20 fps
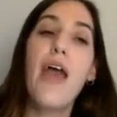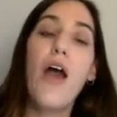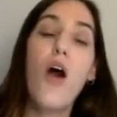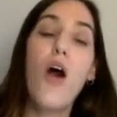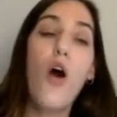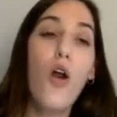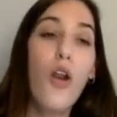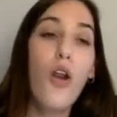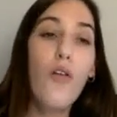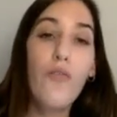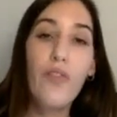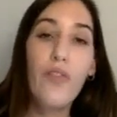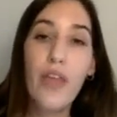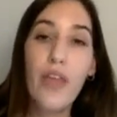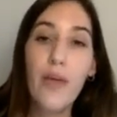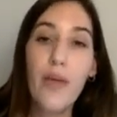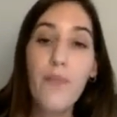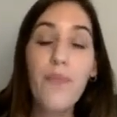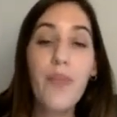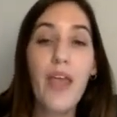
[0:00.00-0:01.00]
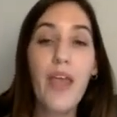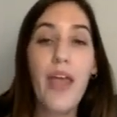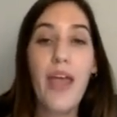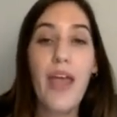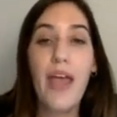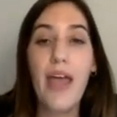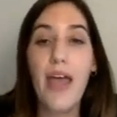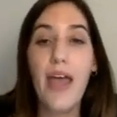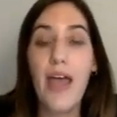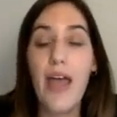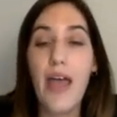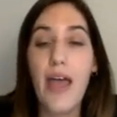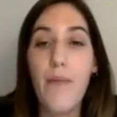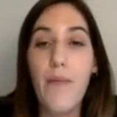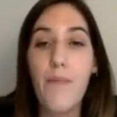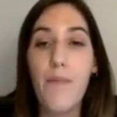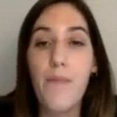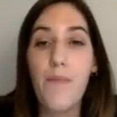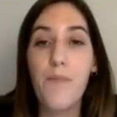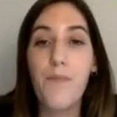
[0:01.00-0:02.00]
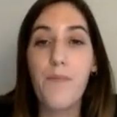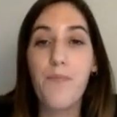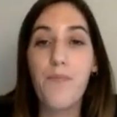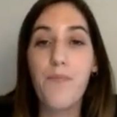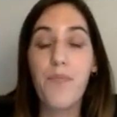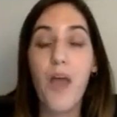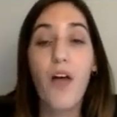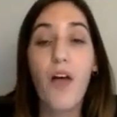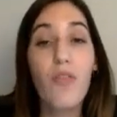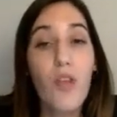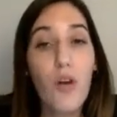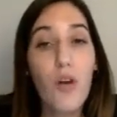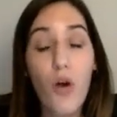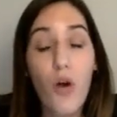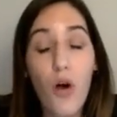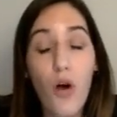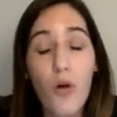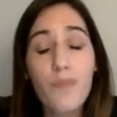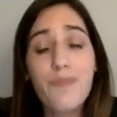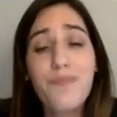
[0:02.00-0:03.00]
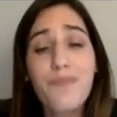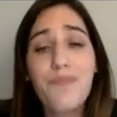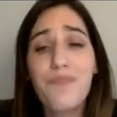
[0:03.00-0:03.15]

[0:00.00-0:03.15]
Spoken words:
All of them undergone